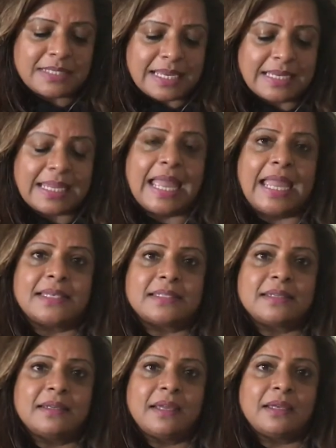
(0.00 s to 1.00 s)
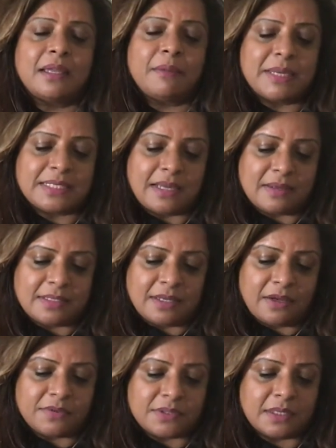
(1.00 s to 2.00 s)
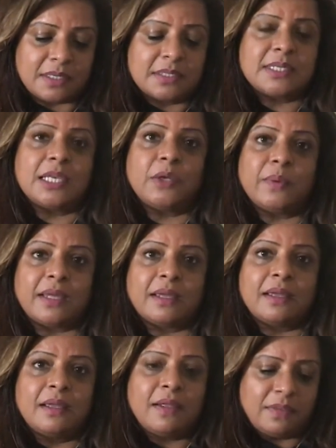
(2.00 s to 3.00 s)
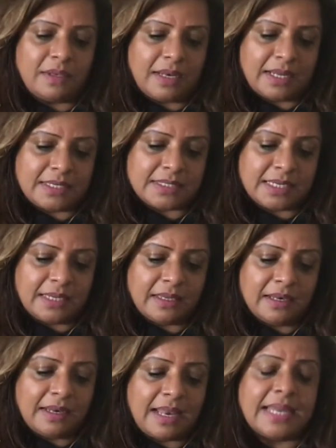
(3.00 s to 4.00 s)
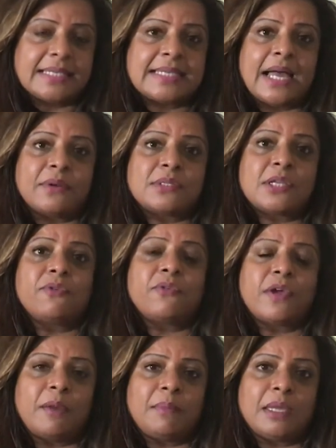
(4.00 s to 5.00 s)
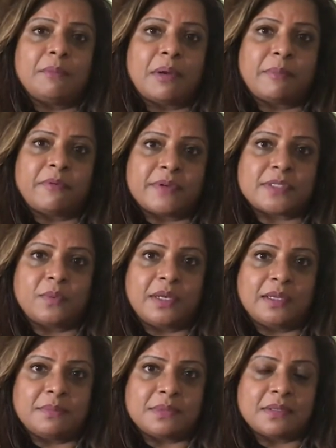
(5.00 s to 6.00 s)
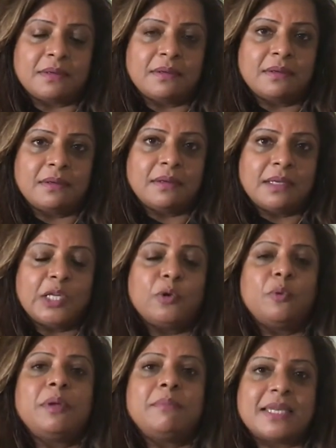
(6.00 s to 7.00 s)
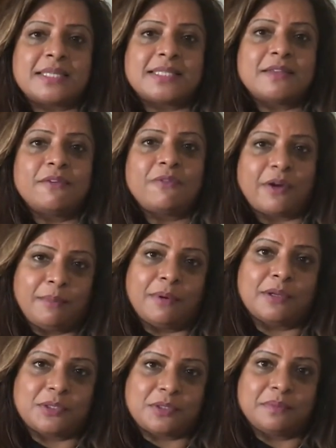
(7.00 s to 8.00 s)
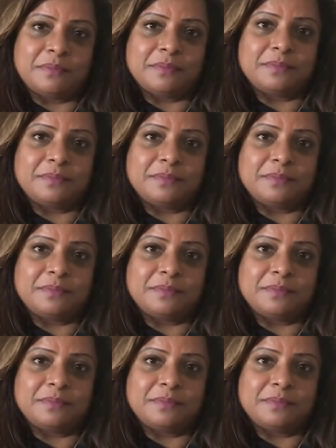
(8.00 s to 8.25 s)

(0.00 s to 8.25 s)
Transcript: dedicate and commit ourselves to continuing the legacy laid down so firmly by Professor Williams. He will be missed very much.